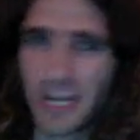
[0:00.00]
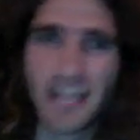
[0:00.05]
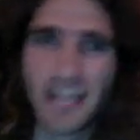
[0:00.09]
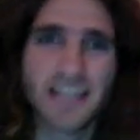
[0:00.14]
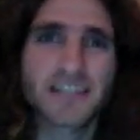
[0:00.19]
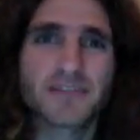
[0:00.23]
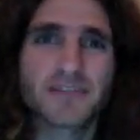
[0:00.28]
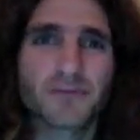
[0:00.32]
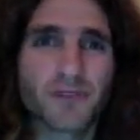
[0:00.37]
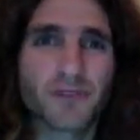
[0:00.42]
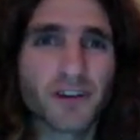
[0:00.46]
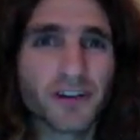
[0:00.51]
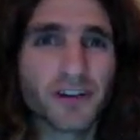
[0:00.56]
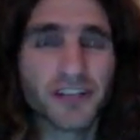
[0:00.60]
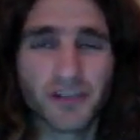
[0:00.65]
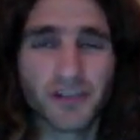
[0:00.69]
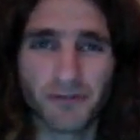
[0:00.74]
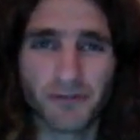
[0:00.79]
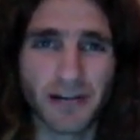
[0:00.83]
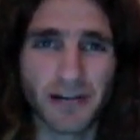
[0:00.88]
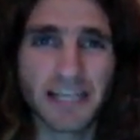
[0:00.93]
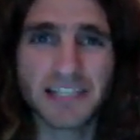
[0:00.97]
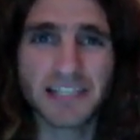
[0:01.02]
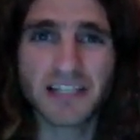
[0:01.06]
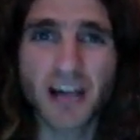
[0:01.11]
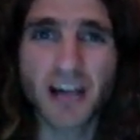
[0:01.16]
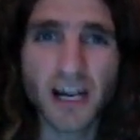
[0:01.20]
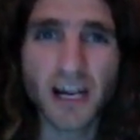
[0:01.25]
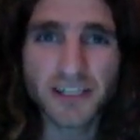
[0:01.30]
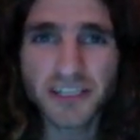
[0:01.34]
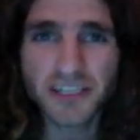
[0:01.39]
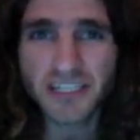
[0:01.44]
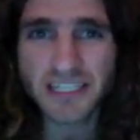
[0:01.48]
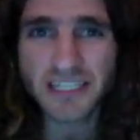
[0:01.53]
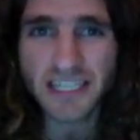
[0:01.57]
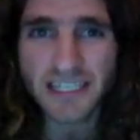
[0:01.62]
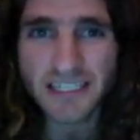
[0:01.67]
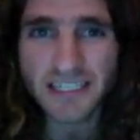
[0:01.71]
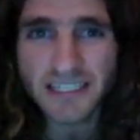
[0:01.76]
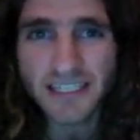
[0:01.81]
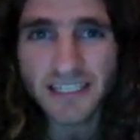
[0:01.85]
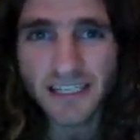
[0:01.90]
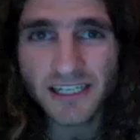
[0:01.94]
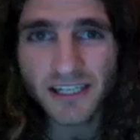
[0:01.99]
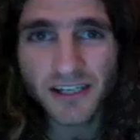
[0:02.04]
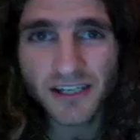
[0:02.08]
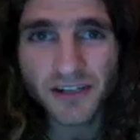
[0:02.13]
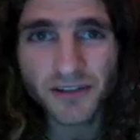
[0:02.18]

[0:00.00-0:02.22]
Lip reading: change the world and raise consciousness.